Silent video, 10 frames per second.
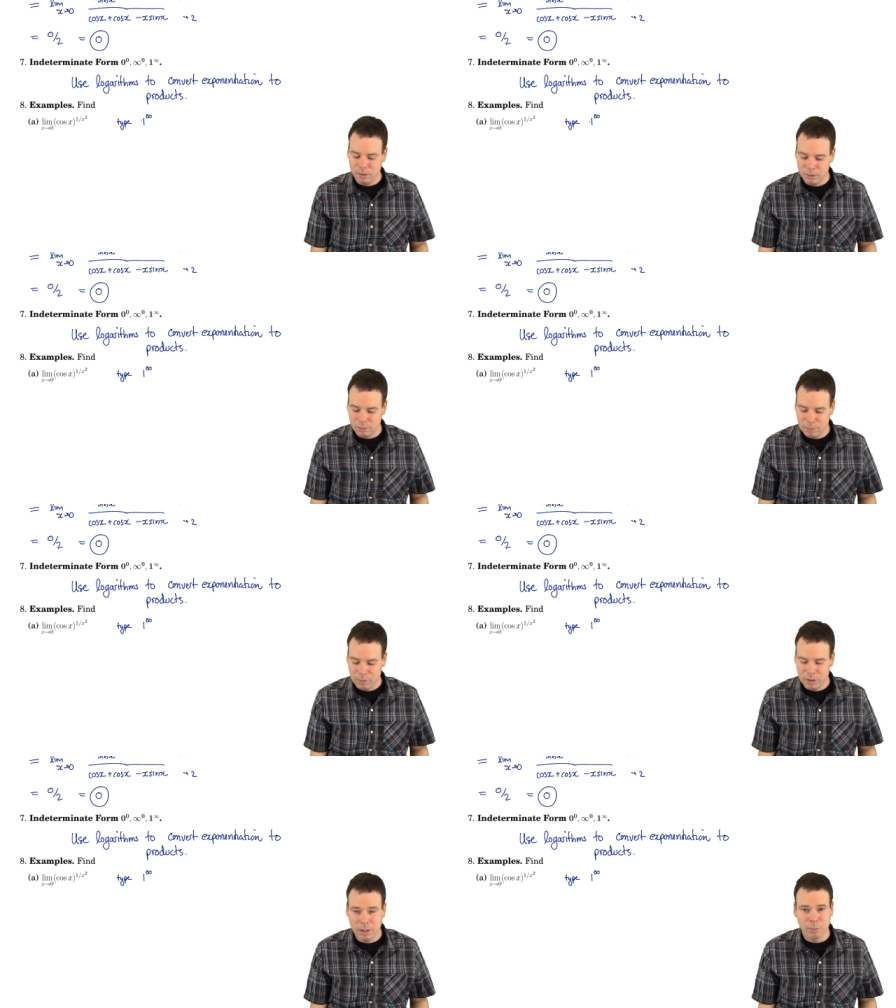So maybe
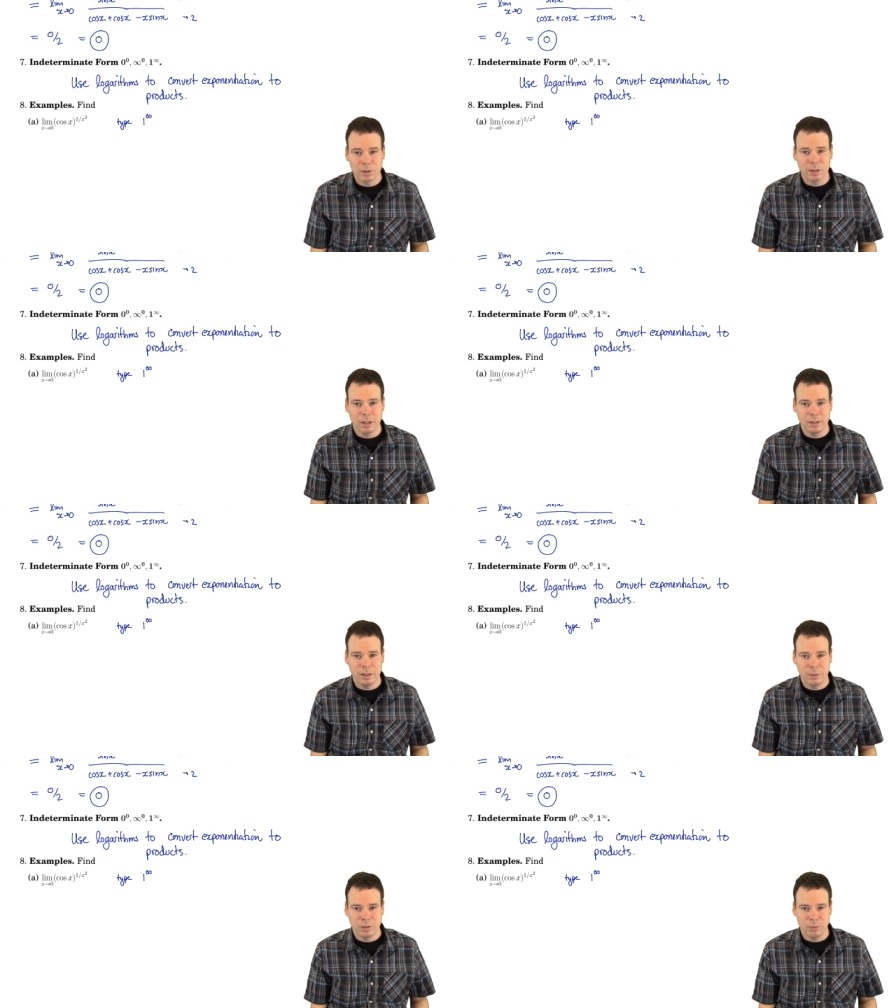a number slightly
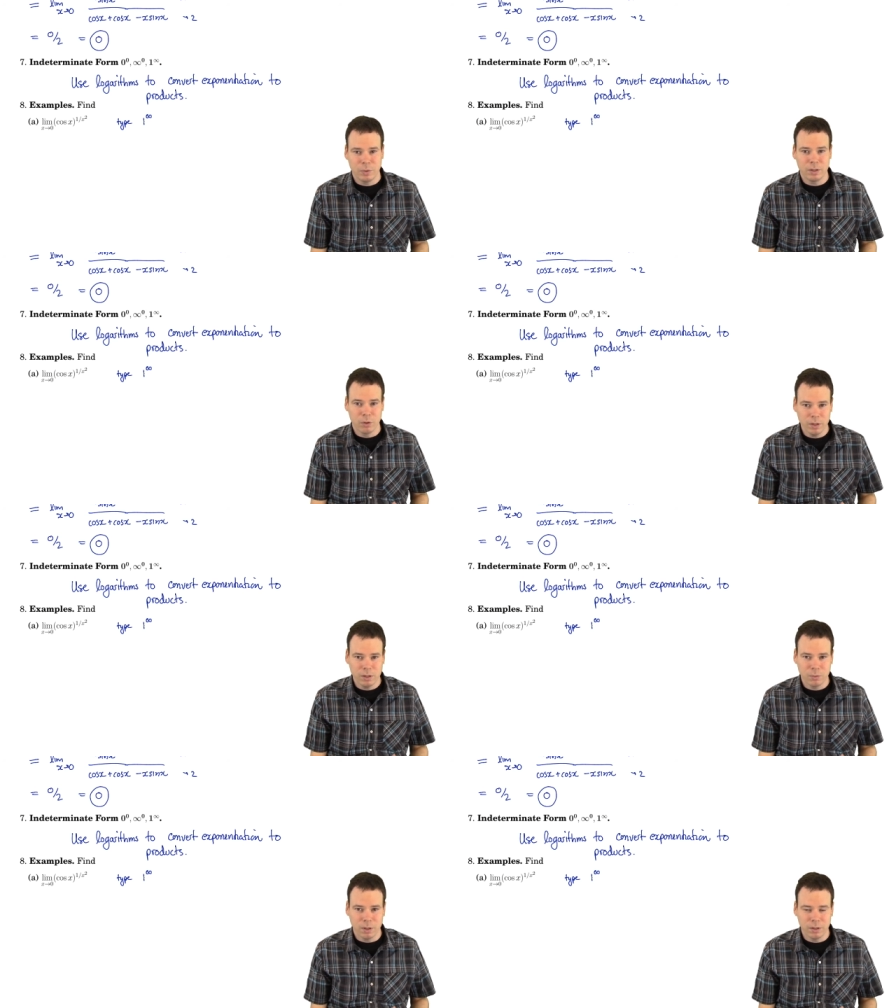less than 1 going to
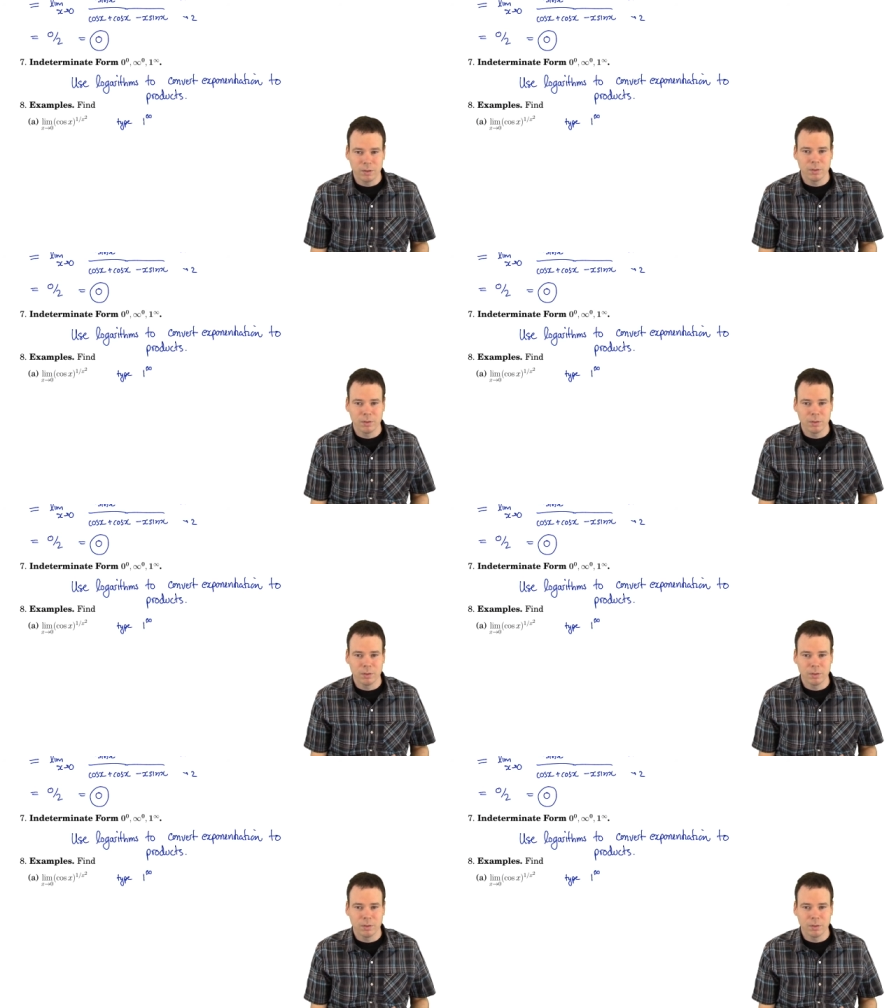1,